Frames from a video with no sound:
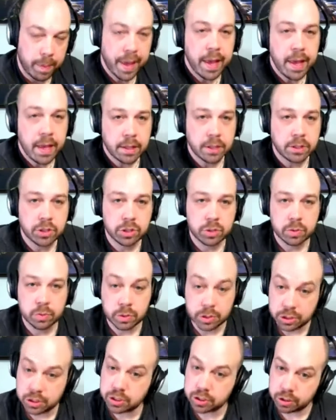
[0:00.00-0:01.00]
My
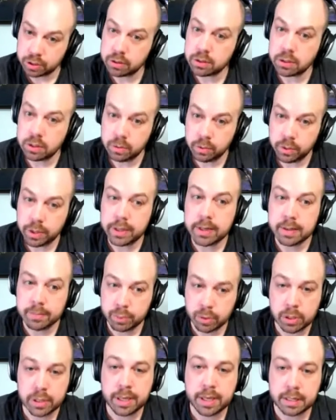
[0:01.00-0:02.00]
page, which is currently
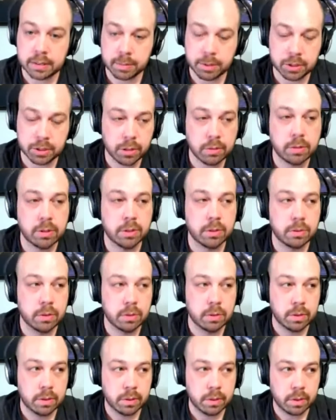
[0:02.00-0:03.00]
where I broadcast my show to,
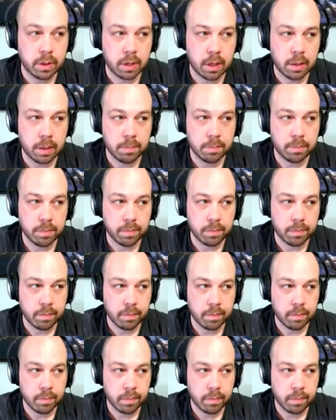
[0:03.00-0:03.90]
um,